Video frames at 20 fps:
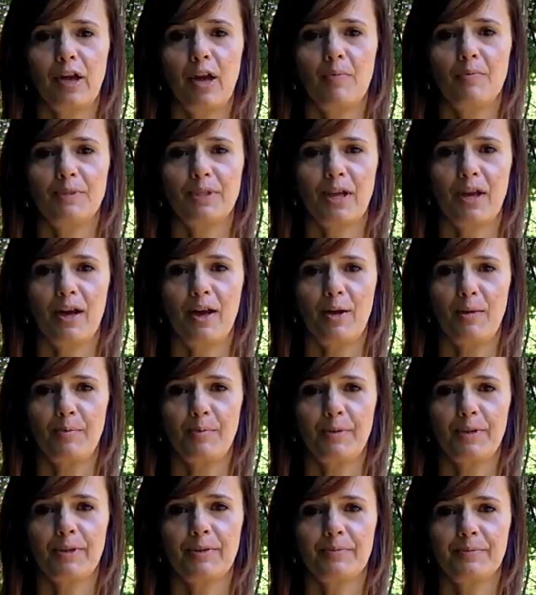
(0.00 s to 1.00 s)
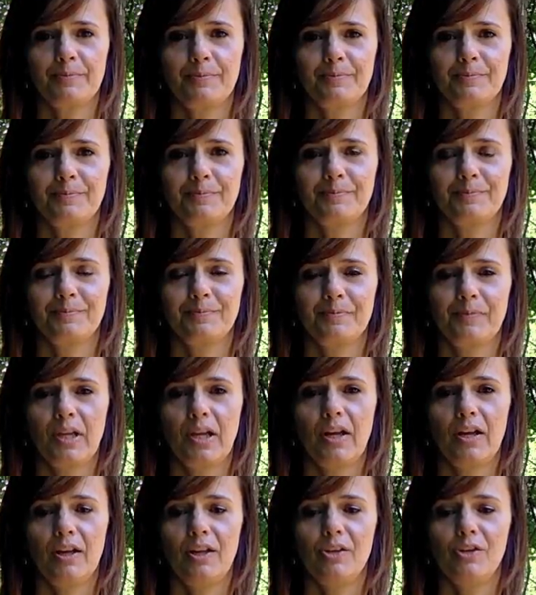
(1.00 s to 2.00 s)
comes up.
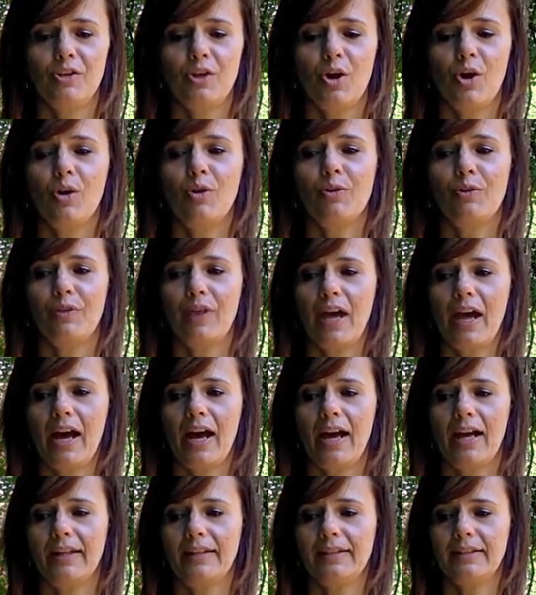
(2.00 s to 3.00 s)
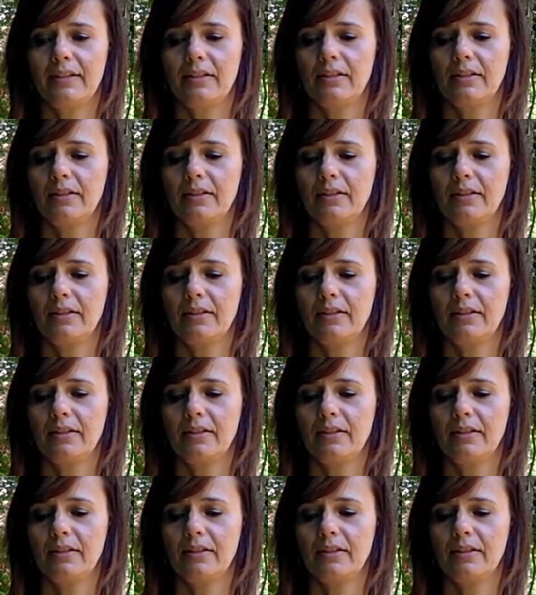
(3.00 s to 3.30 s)
Know that